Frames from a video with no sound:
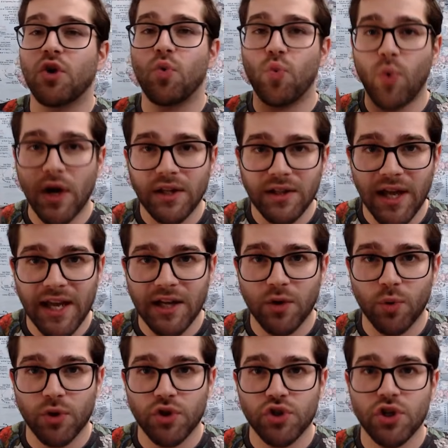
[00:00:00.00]
one
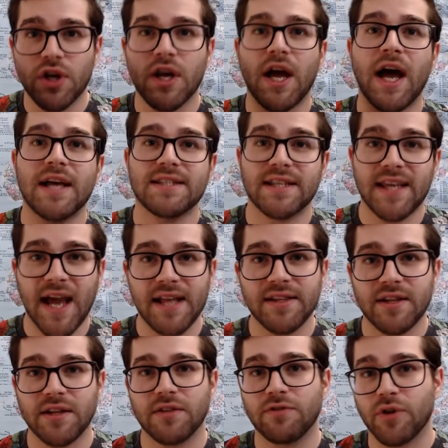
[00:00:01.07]
language as a
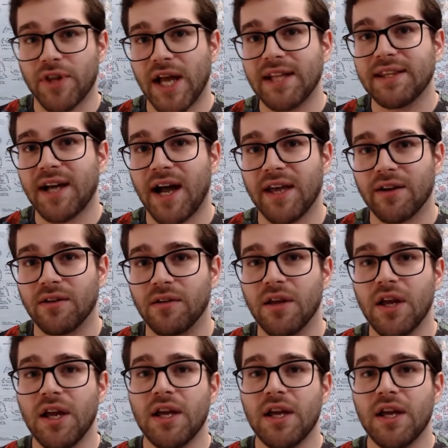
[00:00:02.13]
candidate for that title,